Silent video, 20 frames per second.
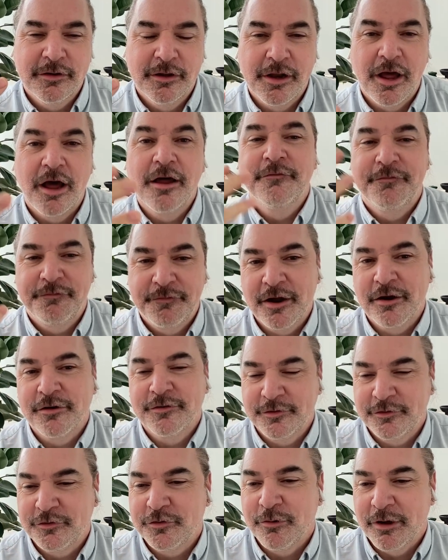an unfair
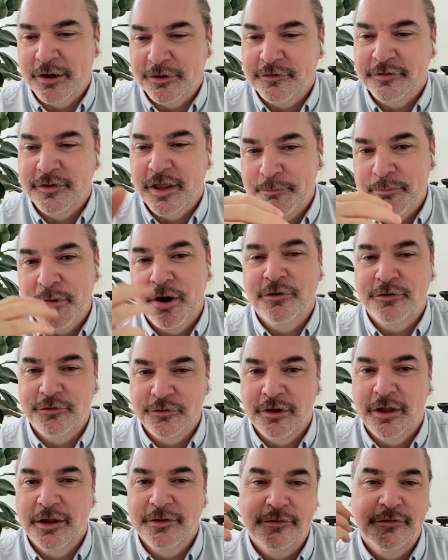situation that
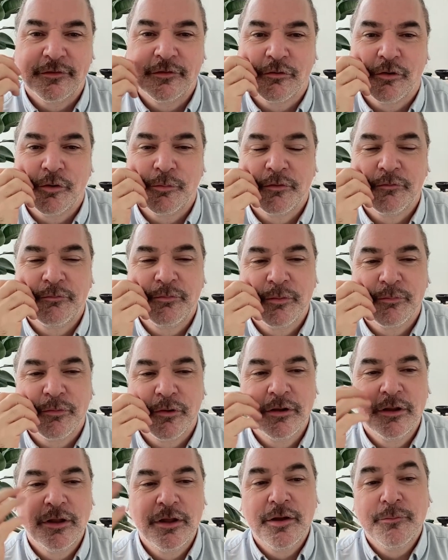marginalizes a group of
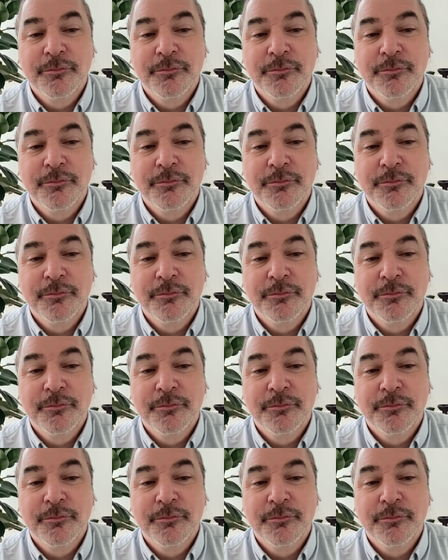people.